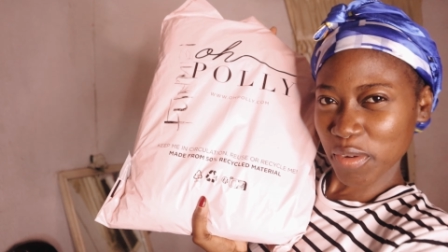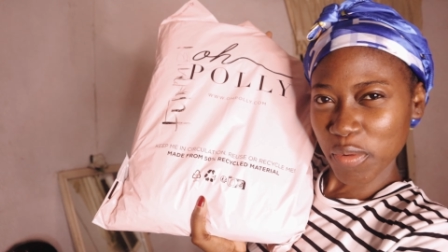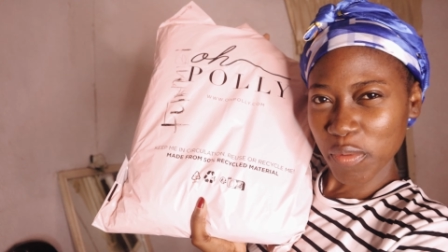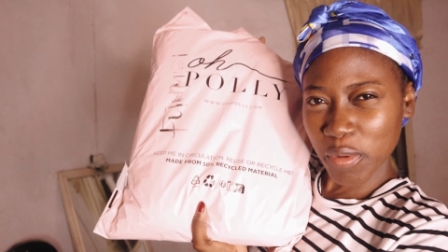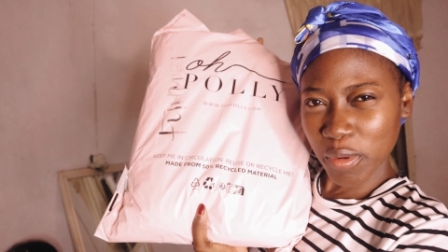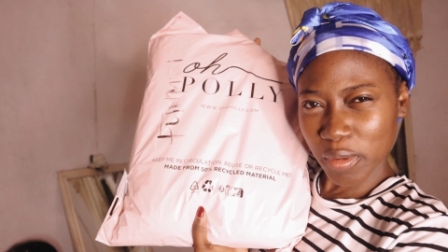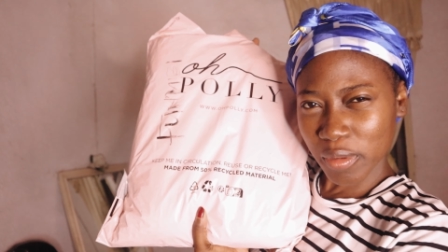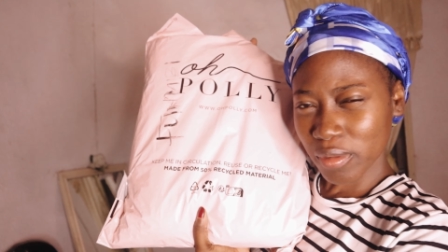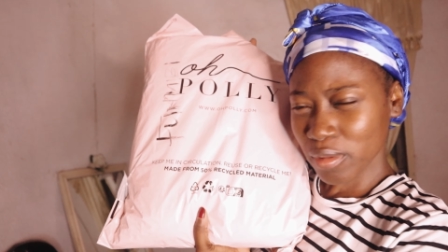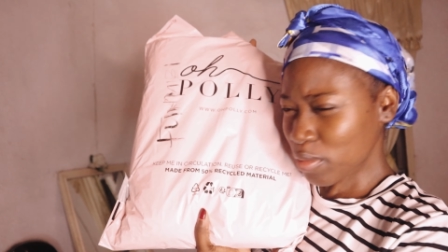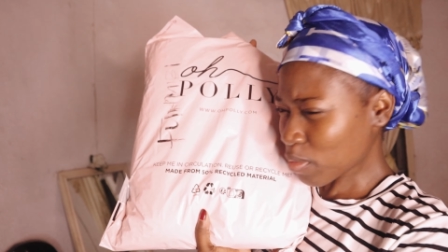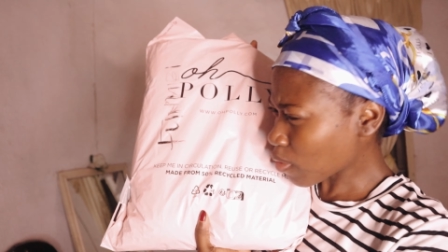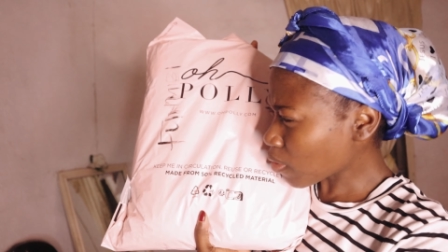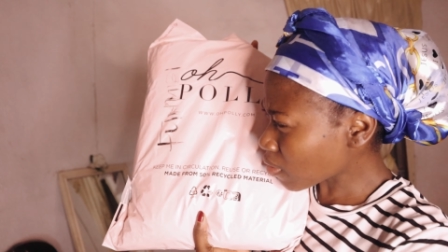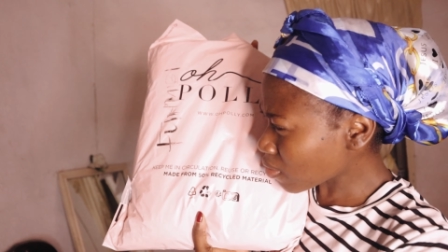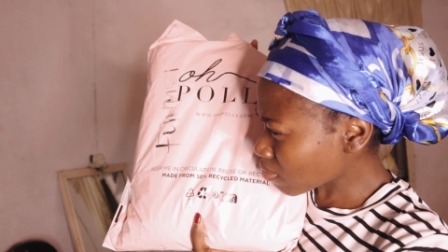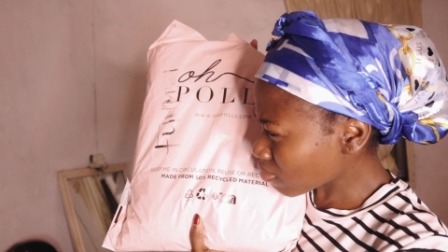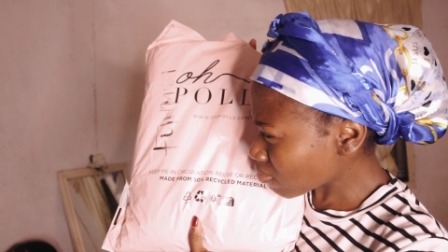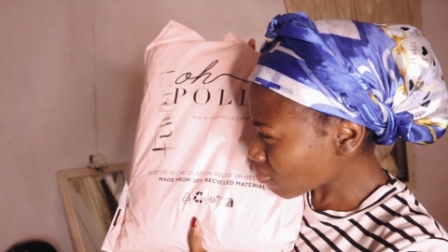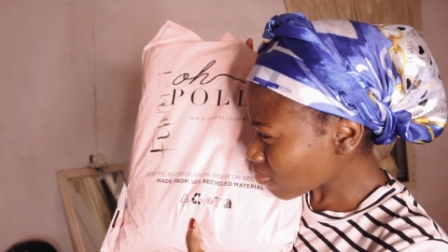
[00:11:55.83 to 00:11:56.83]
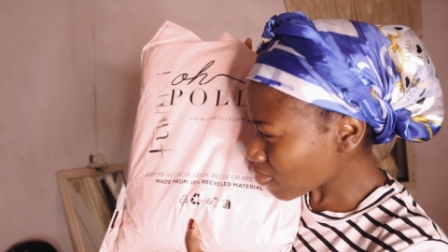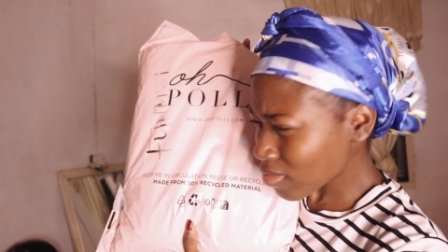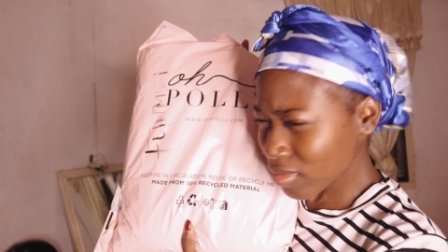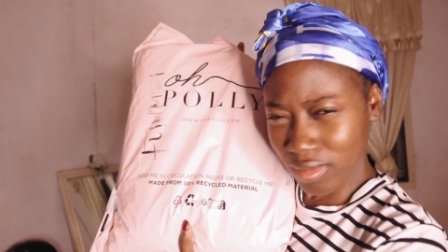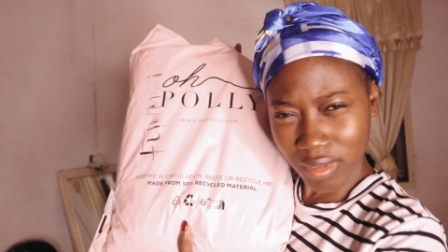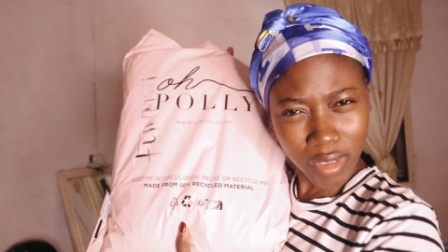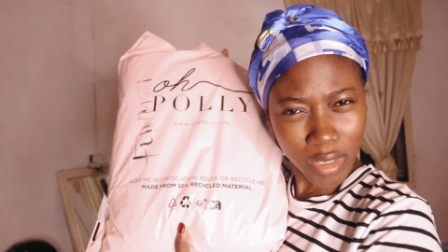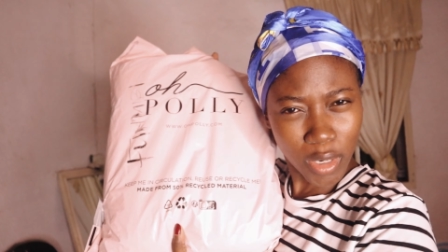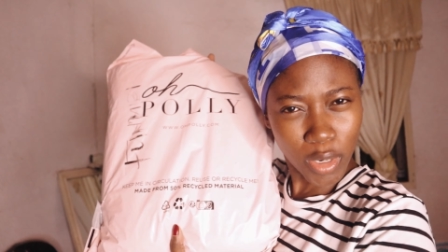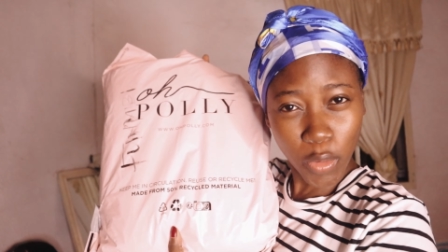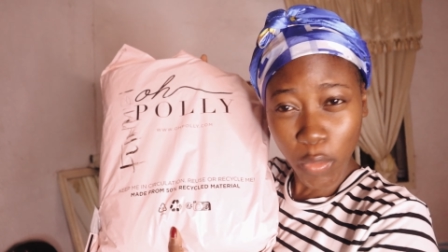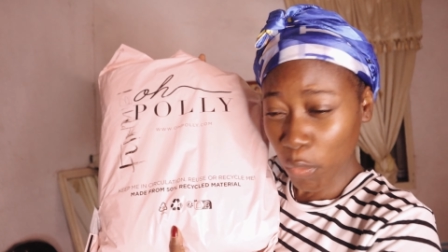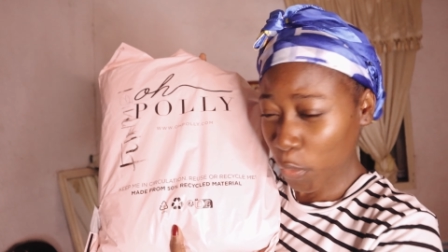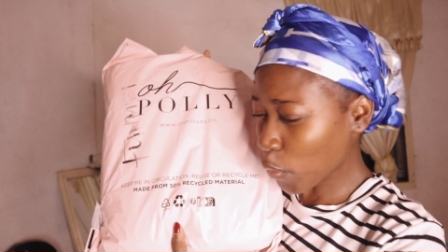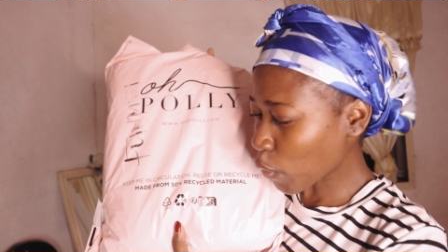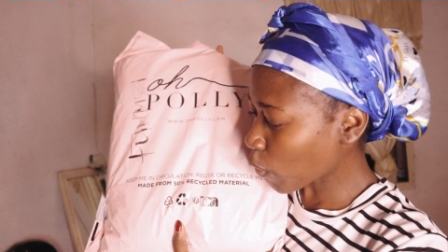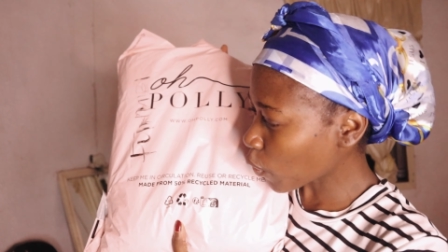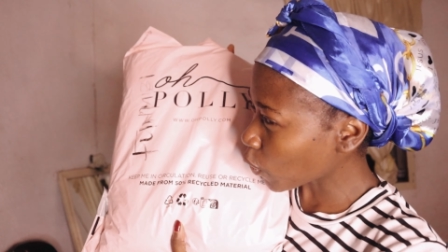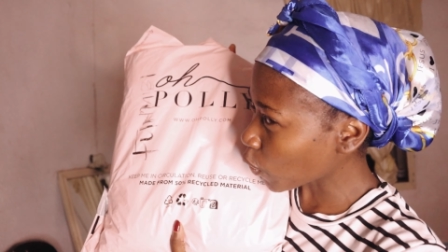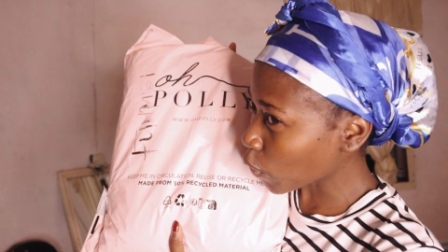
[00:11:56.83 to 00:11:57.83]
Ooh, ooh,
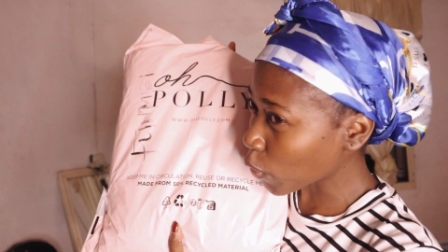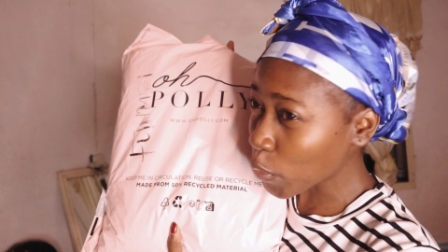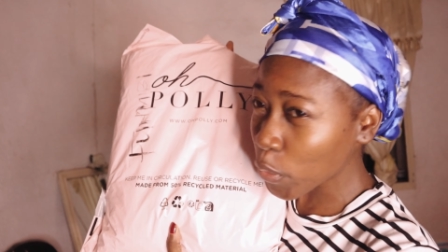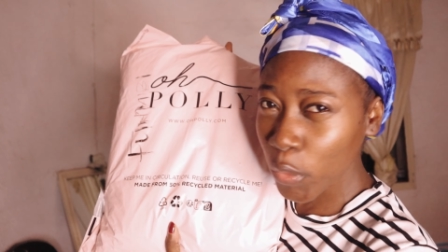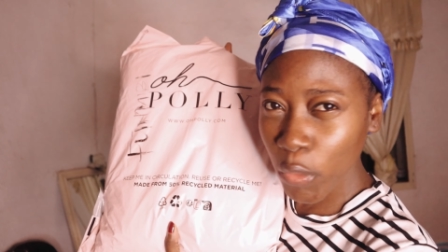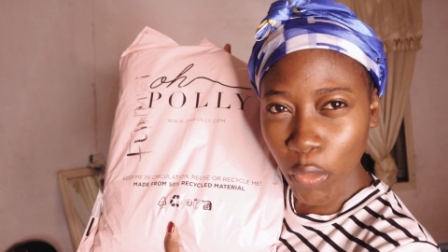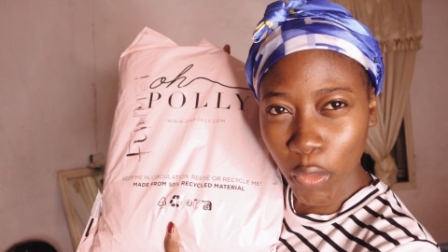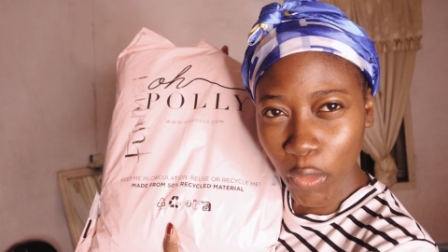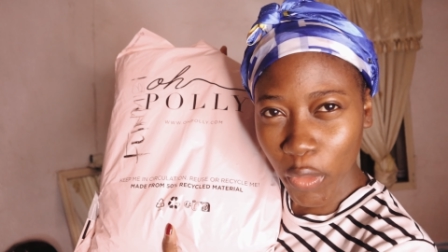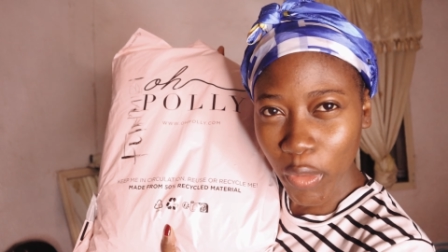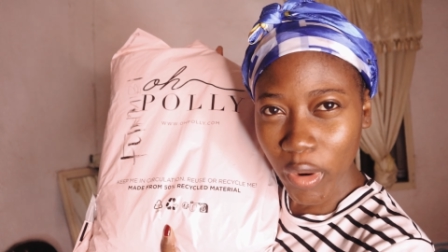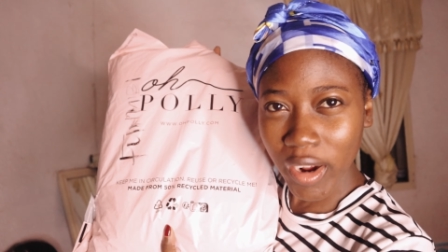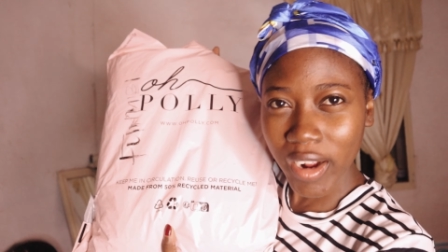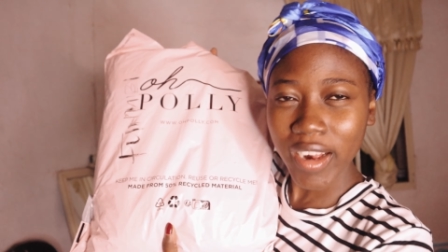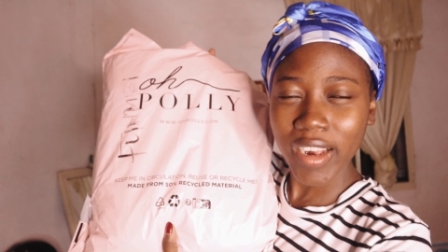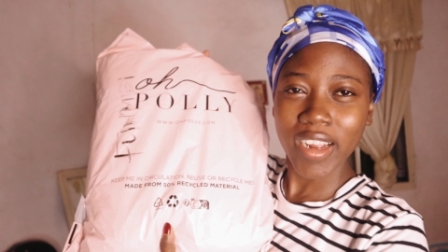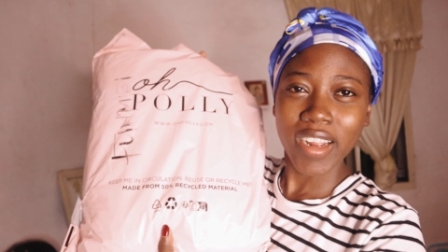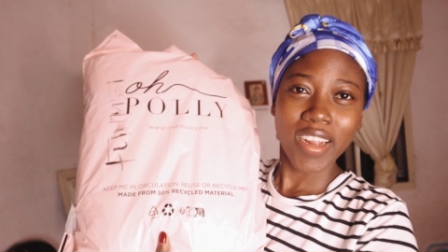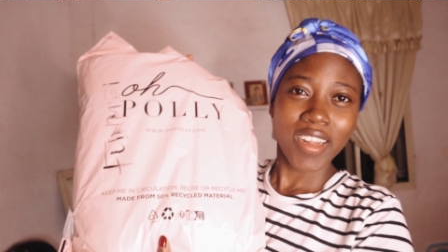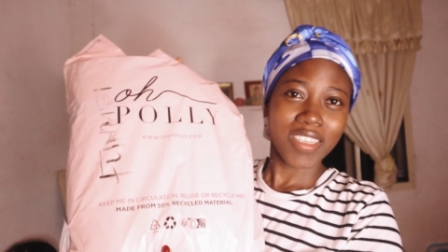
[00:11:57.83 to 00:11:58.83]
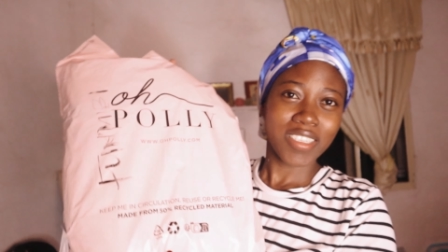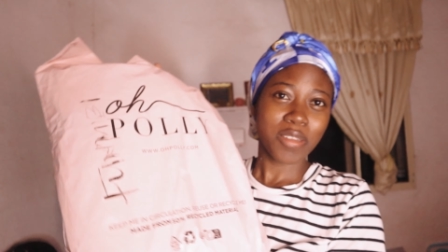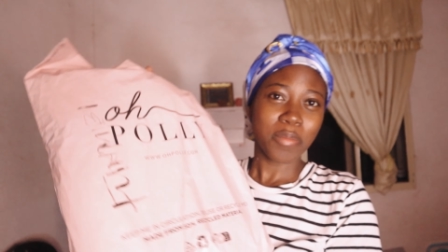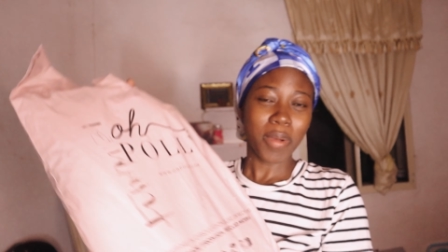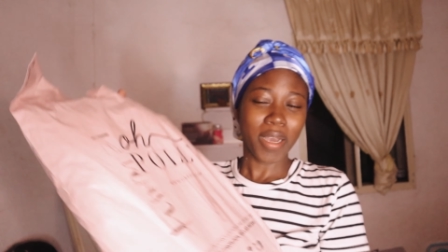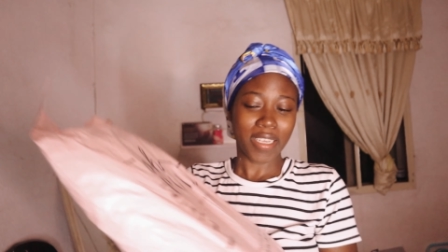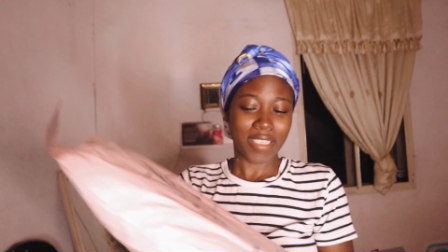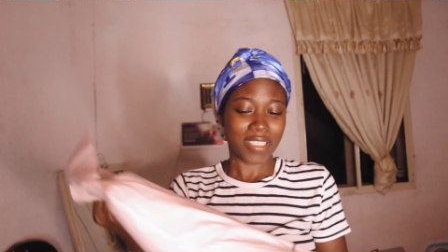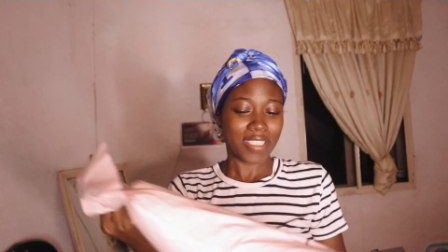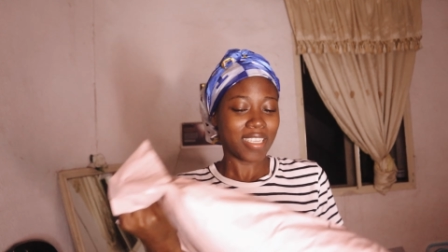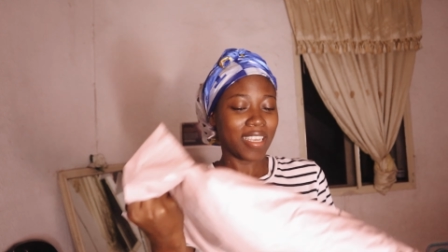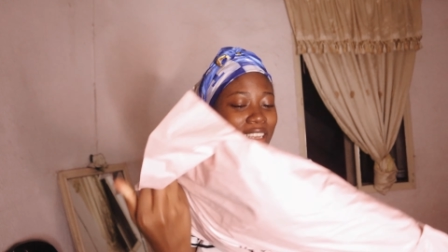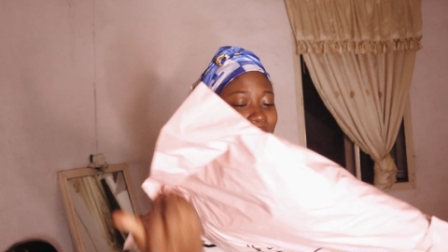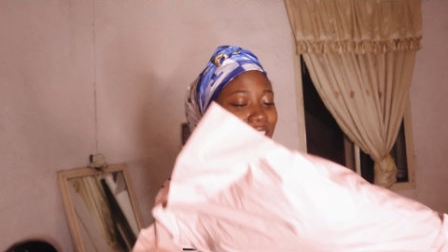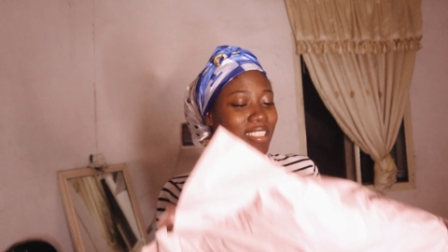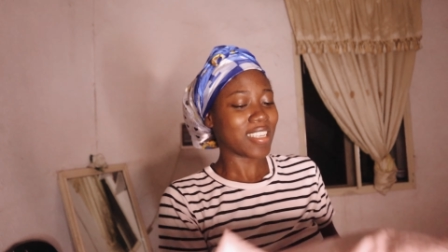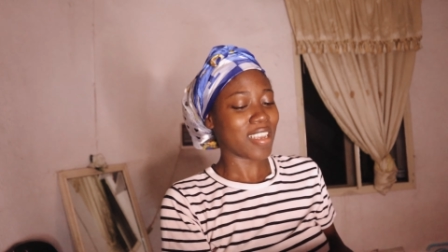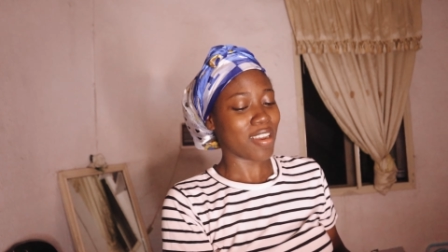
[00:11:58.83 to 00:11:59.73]
ooh. Somebody said